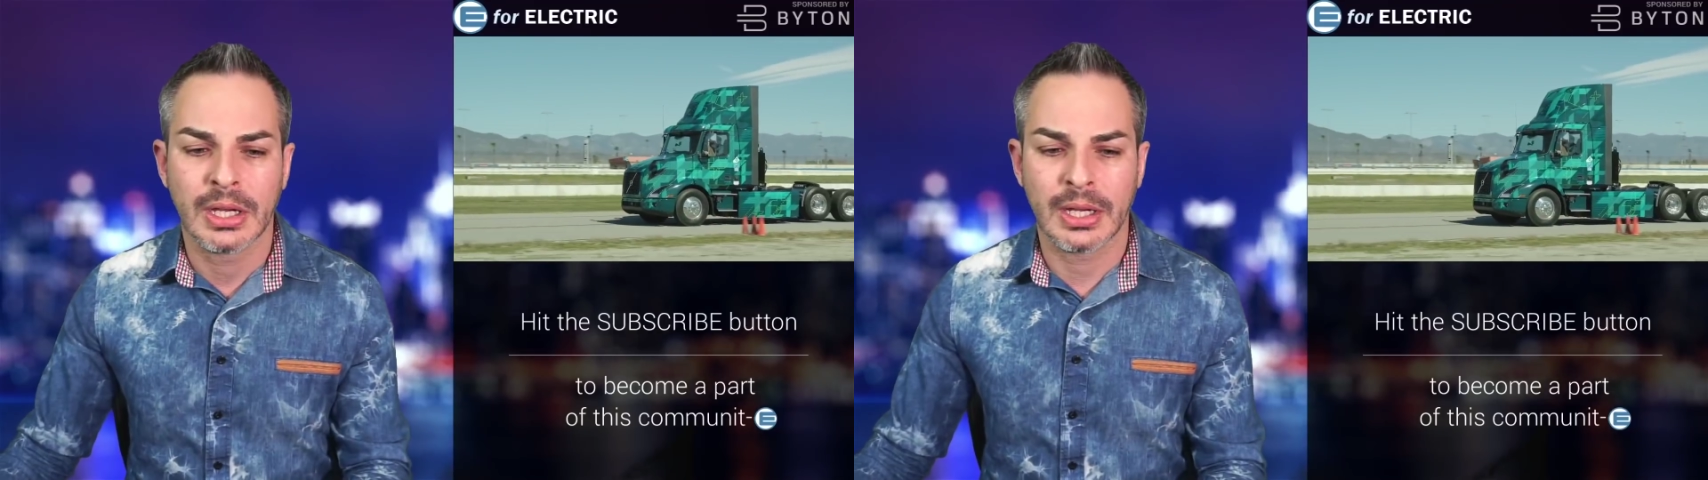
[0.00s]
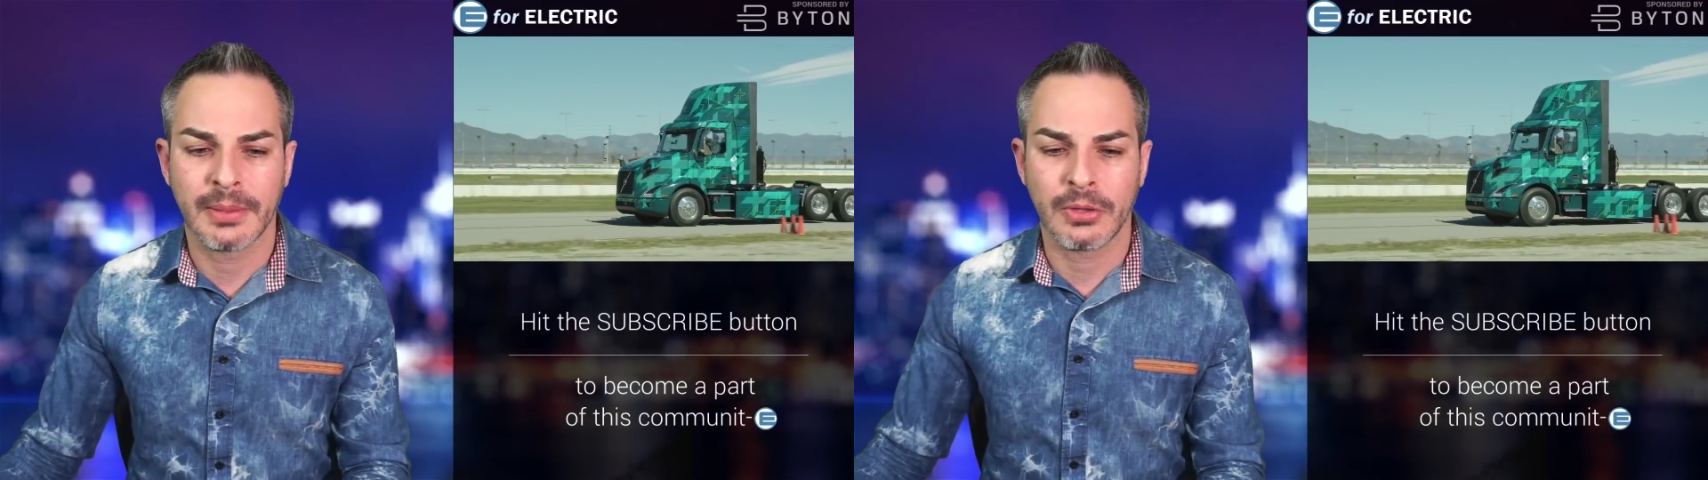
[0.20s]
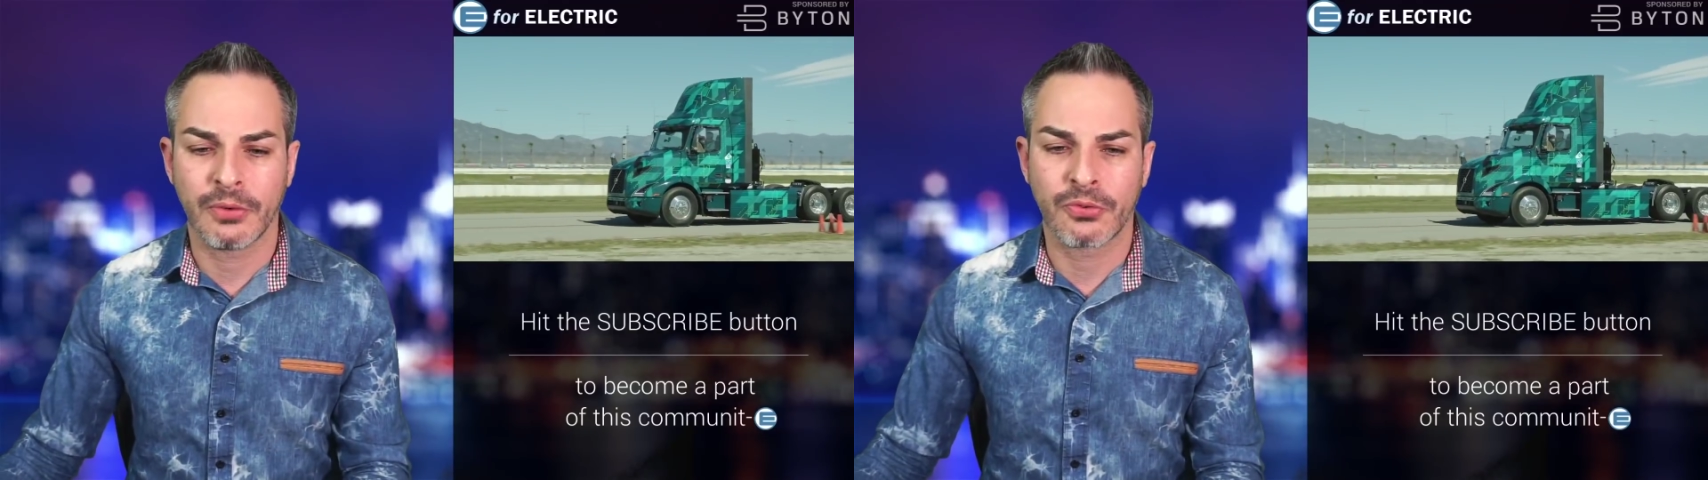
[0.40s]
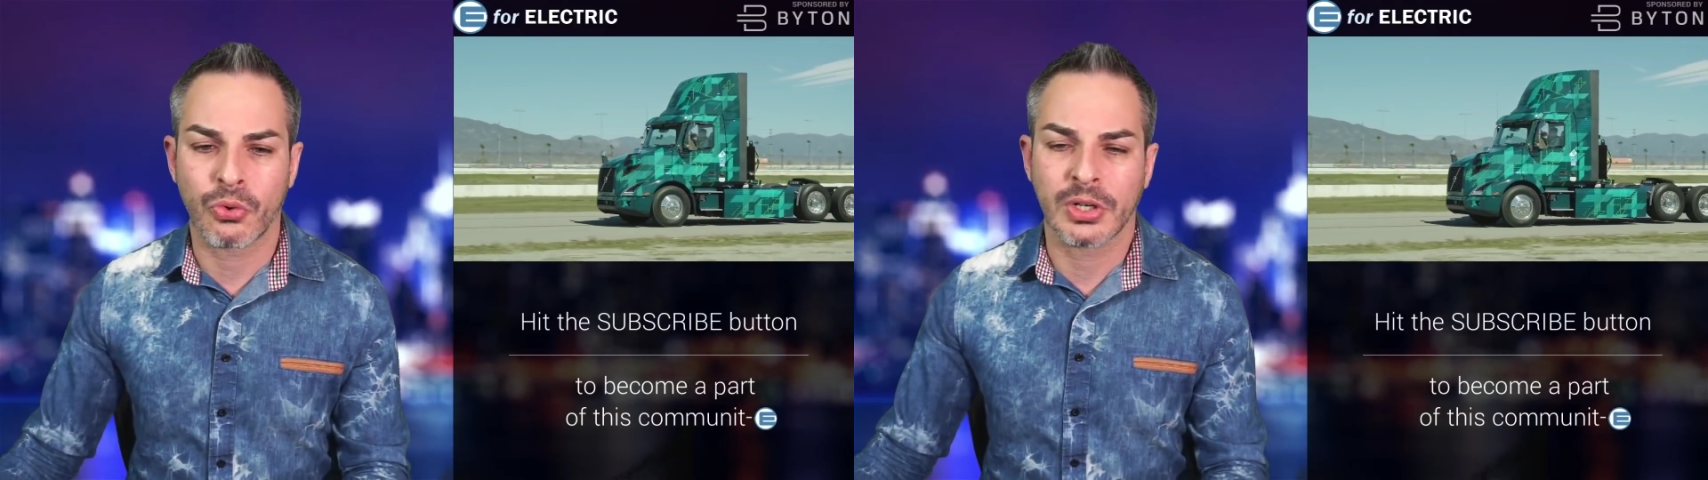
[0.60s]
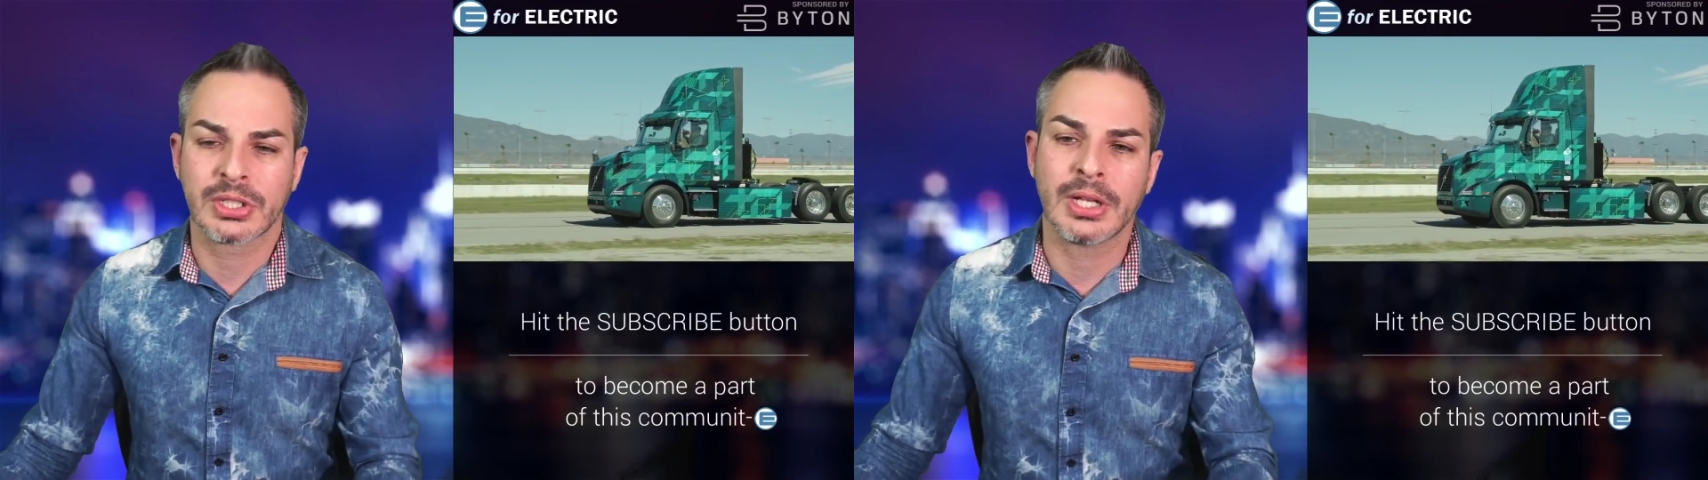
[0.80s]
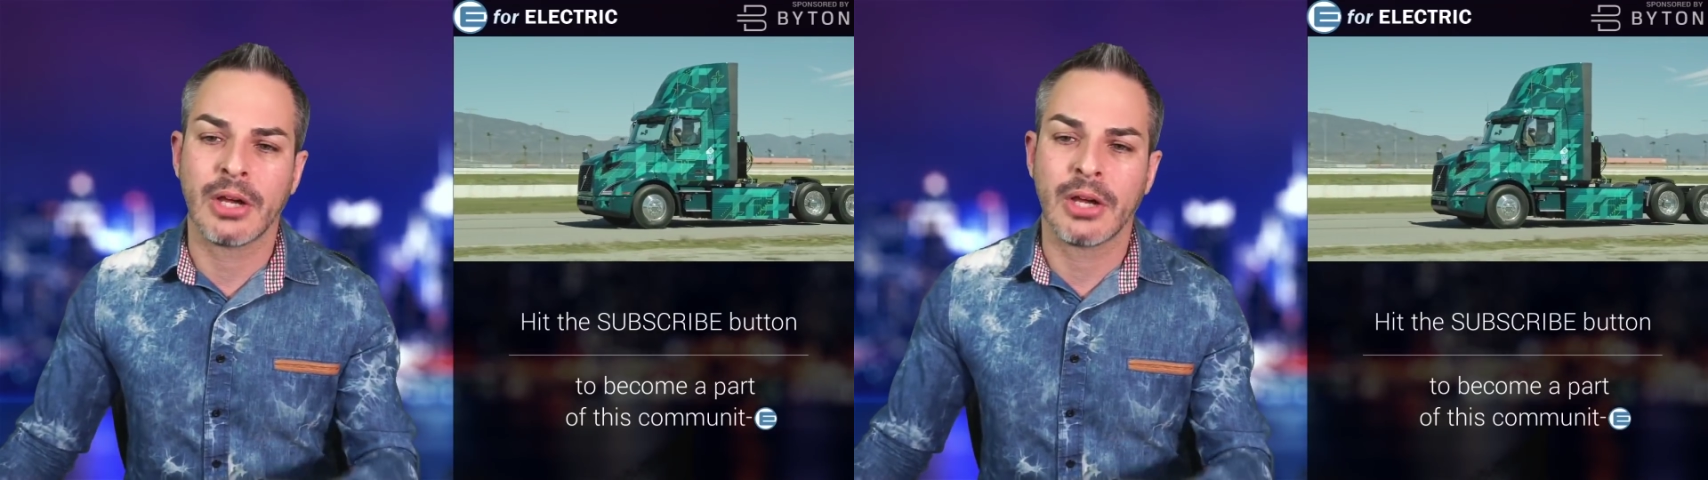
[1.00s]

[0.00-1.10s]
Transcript: of course. Now,